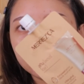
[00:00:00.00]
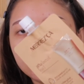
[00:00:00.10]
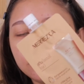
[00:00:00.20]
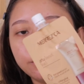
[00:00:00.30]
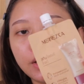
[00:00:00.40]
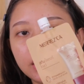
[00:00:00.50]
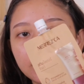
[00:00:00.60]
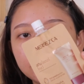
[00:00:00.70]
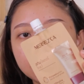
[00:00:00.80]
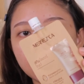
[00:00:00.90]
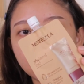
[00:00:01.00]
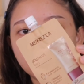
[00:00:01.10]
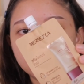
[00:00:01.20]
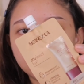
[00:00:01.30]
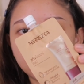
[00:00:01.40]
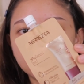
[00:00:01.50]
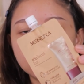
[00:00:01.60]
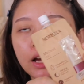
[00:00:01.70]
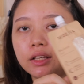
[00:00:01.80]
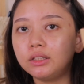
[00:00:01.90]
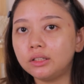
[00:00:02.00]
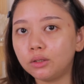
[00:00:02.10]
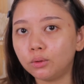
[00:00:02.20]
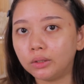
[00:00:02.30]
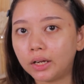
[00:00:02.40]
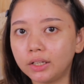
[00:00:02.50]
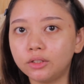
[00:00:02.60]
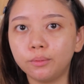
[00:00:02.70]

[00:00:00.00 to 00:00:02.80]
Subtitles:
This is Mascara Skin Lighter Glow Light.